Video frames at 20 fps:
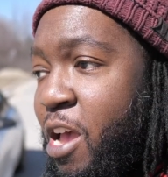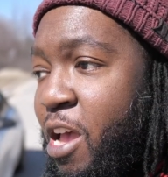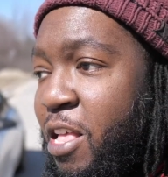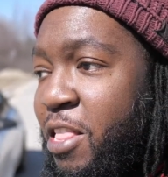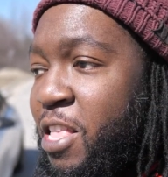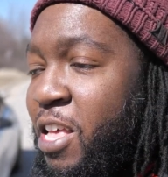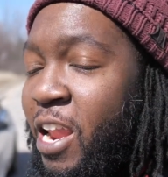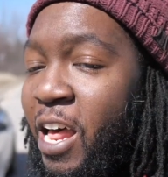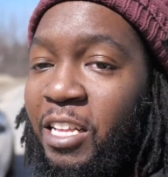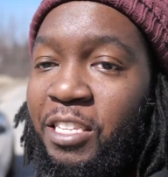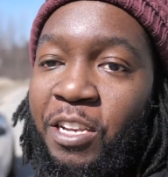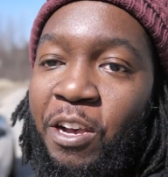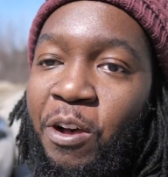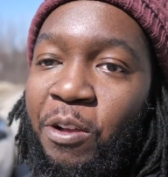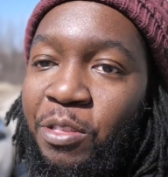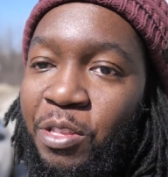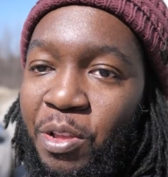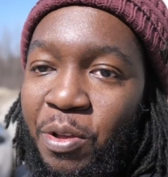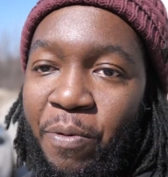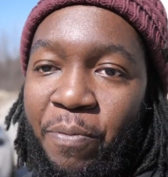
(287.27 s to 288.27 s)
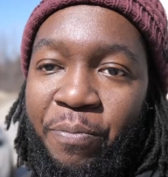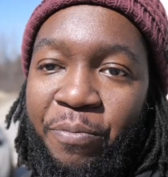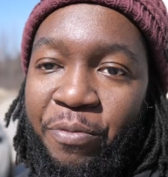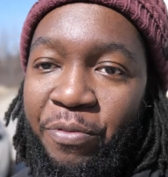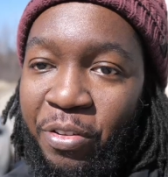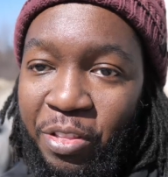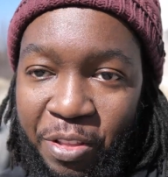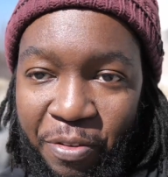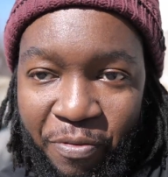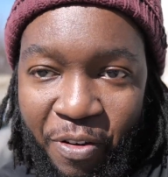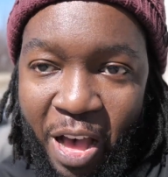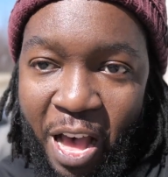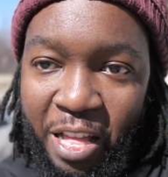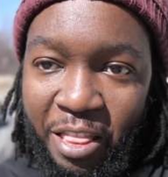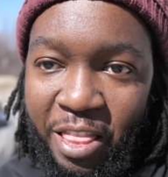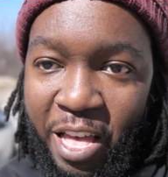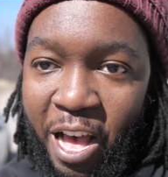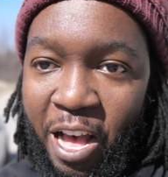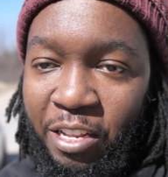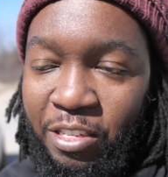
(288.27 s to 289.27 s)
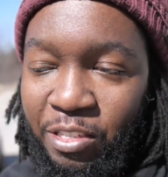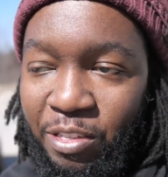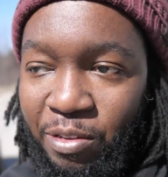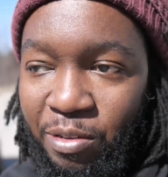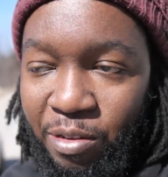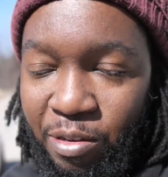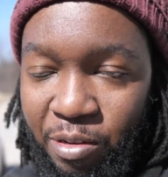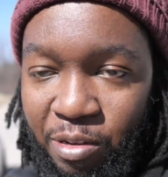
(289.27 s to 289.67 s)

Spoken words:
and then I told them $55,000,